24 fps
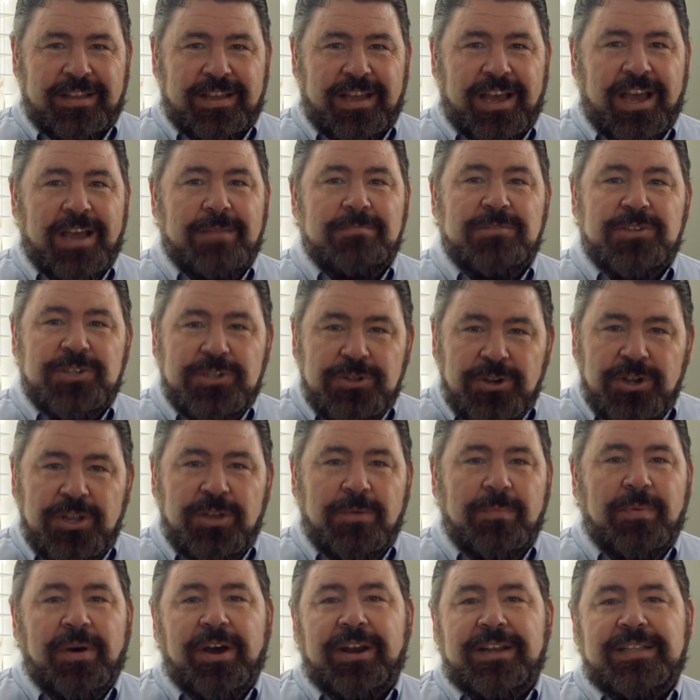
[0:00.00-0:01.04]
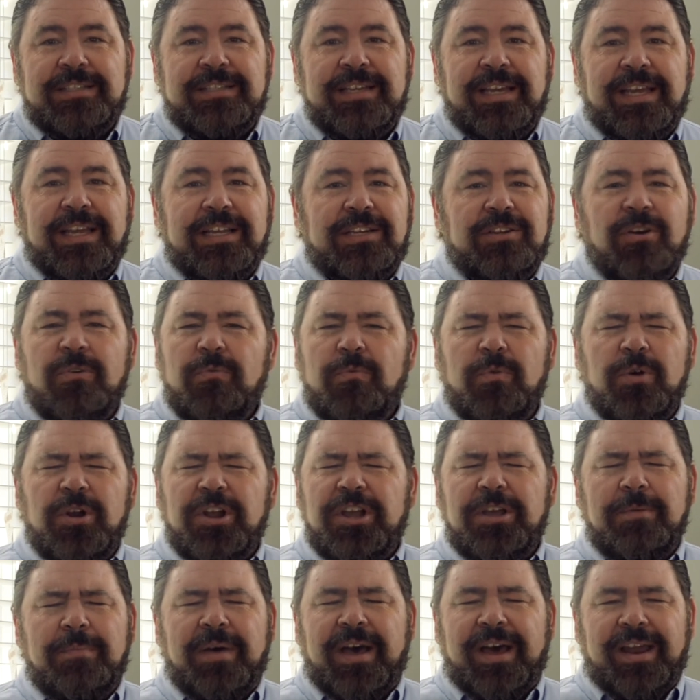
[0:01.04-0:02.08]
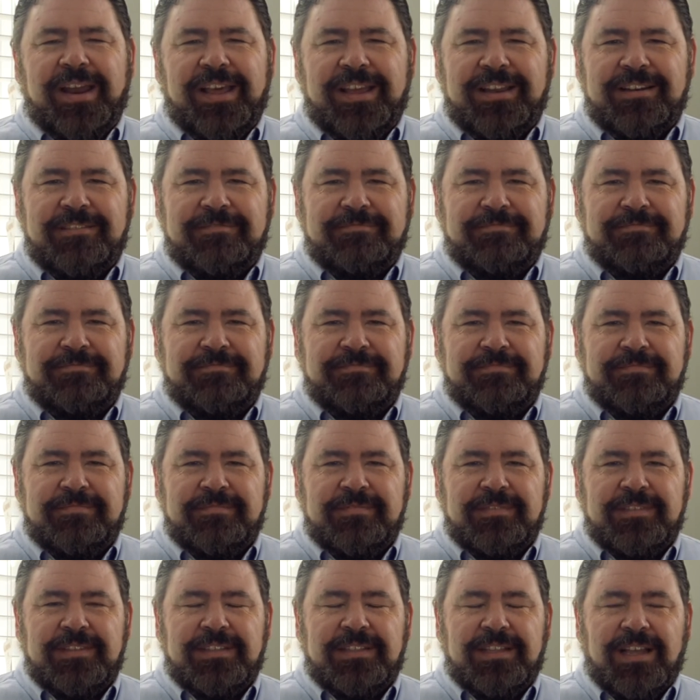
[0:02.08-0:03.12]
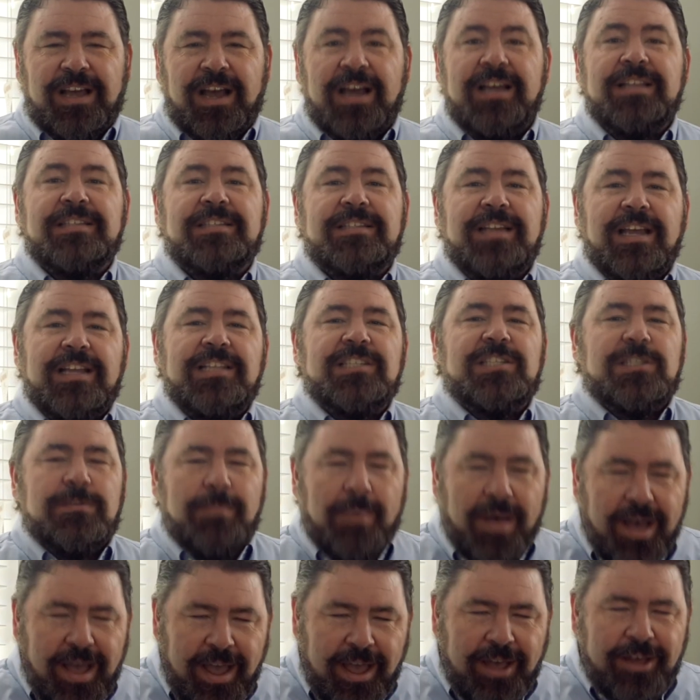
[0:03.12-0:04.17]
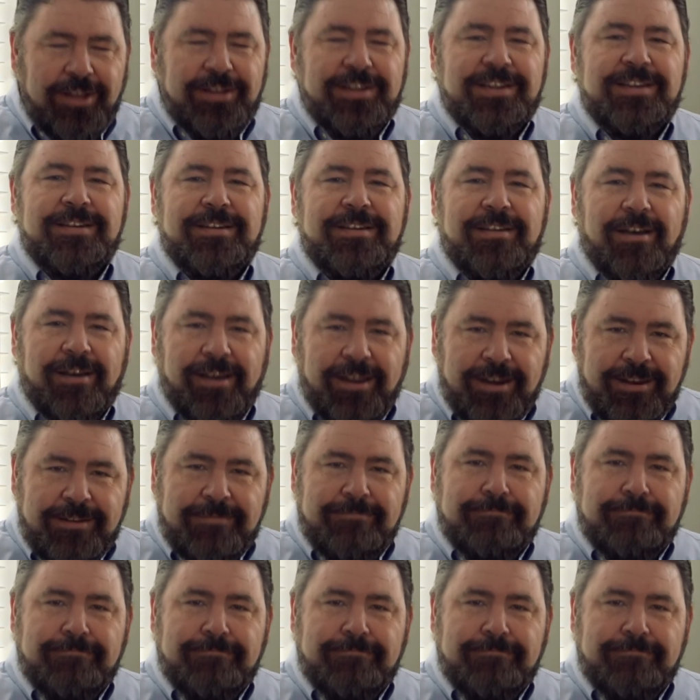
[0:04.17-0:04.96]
I'm sure you bought a ticket. Don't worry about it. Einstein smiled and nodded.